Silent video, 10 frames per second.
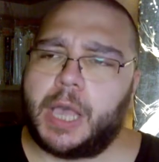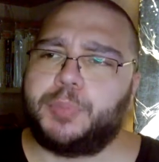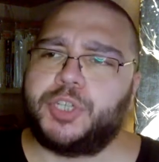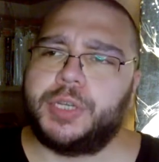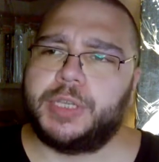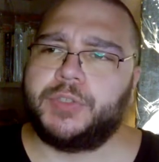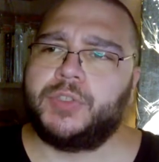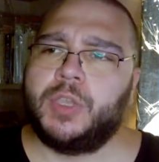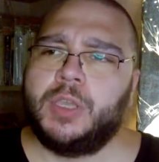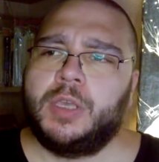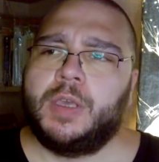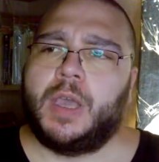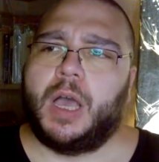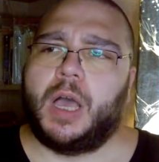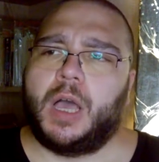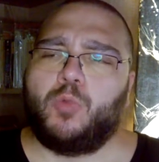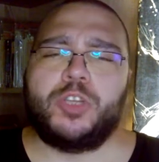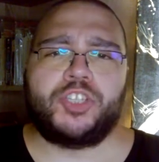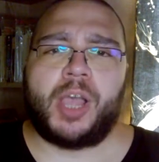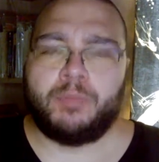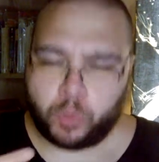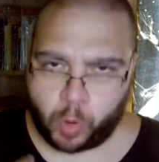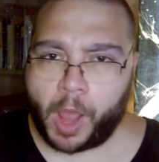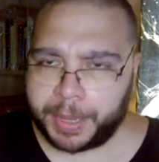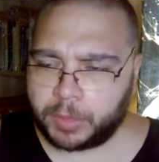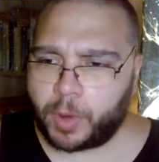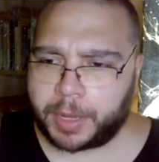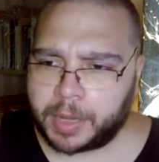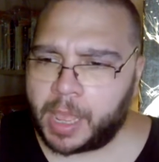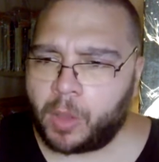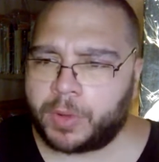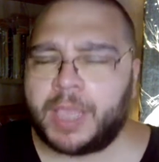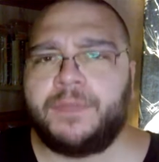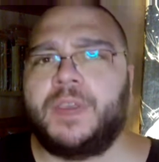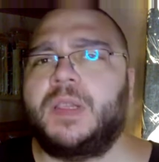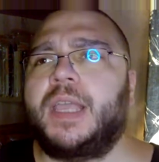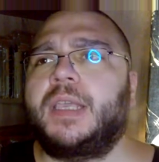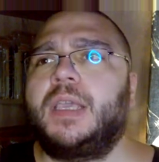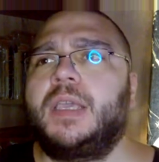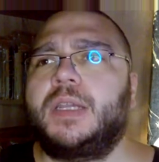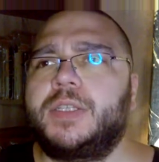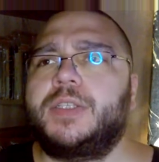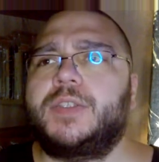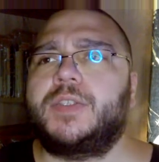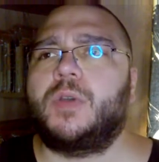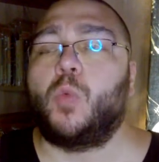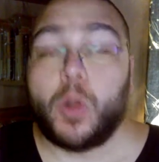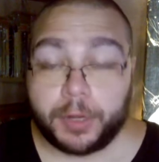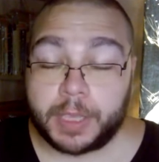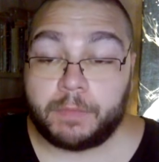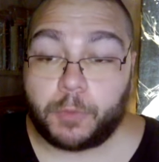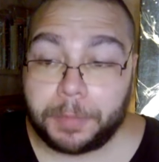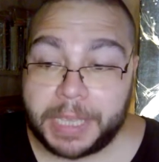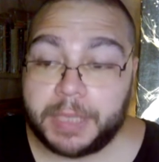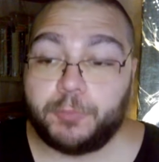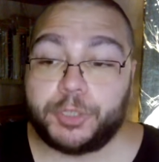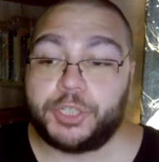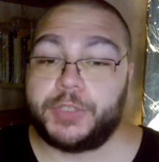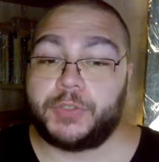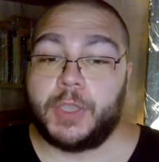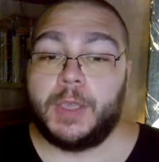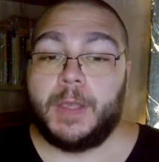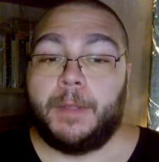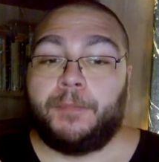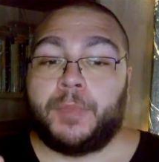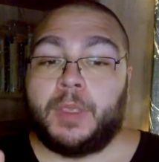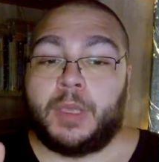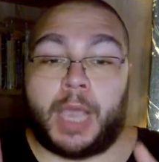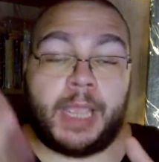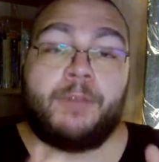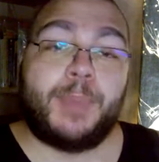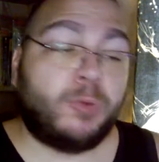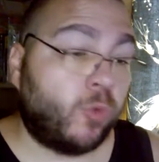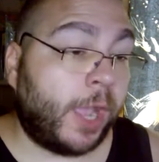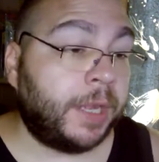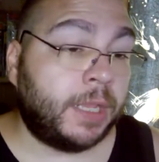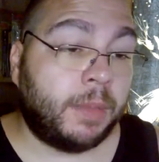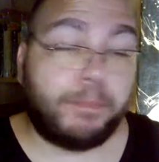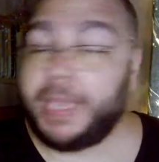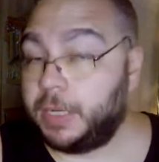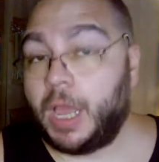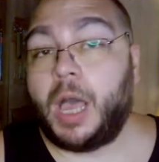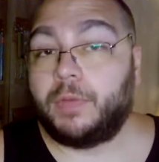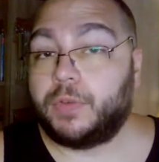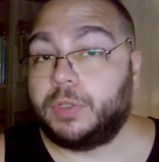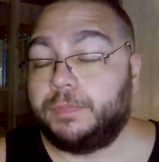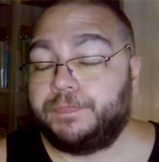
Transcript: option is, which I'm trying right now, and I feel like it is working for me, which is, I have been writing a big novel.